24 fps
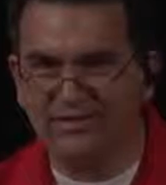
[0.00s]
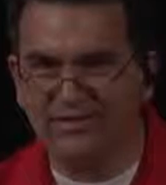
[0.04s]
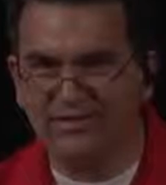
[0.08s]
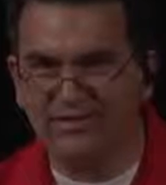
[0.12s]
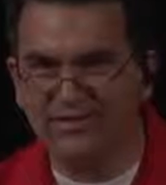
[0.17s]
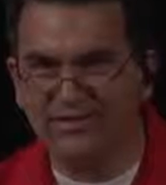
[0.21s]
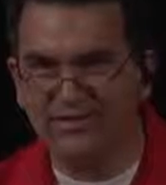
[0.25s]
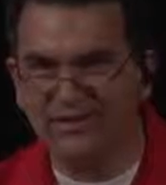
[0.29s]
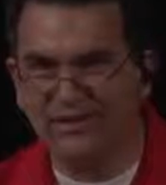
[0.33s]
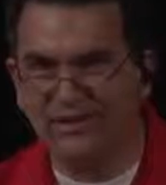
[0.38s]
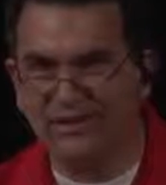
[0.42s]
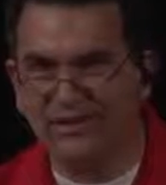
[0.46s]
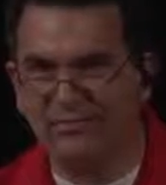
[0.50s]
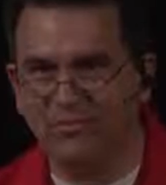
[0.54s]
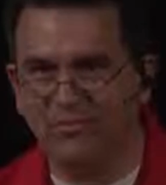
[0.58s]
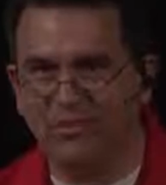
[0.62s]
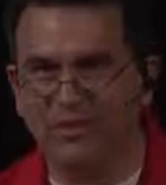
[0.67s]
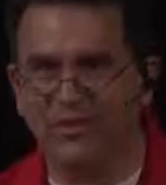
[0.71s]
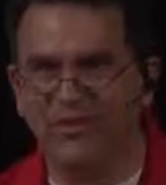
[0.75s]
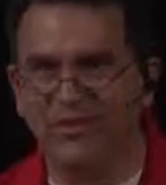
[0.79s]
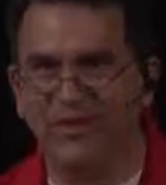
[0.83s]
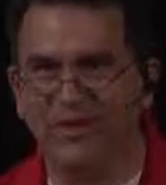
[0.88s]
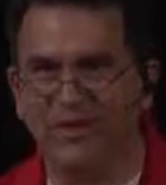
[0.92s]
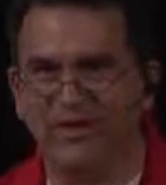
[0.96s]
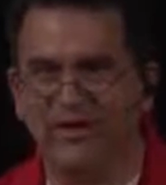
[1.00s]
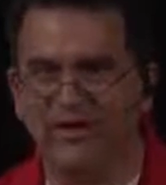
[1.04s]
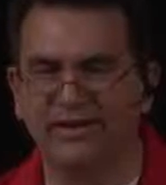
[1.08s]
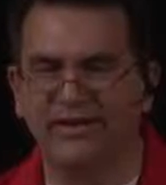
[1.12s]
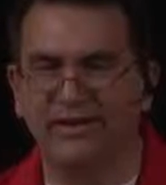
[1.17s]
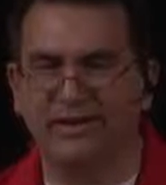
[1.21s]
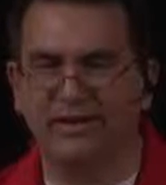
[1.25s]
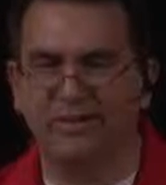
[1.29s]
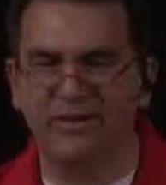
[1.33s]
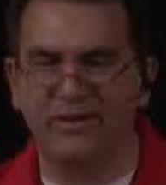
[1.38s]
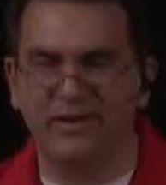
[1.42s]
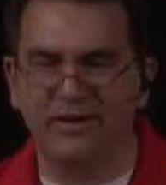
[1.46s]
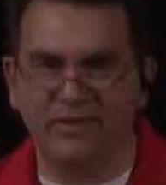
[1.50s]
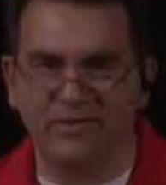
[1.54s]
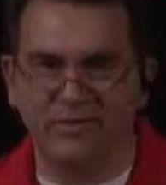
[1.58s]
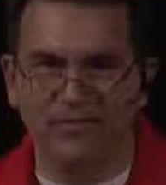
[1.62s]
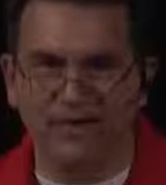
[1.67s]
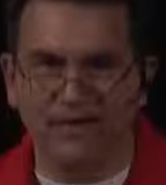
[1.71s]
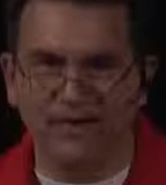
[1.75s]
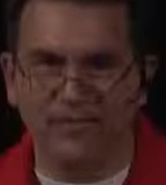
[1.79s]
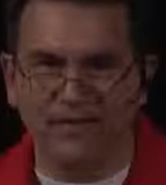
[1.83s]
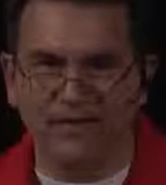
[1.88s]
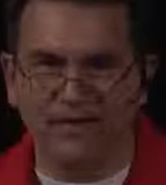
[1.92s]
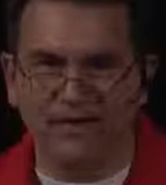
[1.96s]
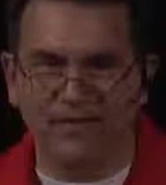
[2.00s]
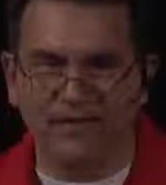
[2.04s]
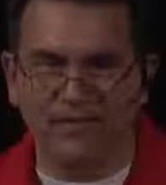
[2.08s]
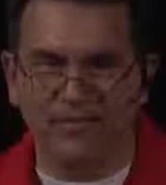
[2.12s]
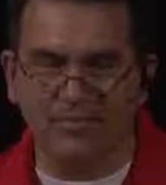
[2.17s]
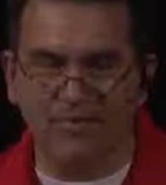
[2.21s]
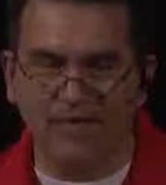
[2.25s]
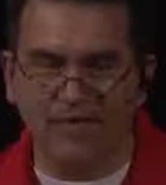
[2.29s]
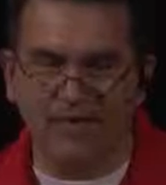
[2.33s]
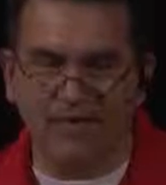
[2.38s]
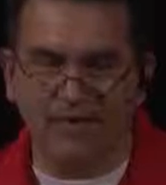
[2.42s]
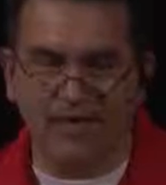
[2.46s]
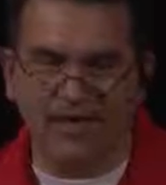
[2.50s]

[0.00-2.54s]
I said, sure, I'll pray about it. I went home that week, I prayed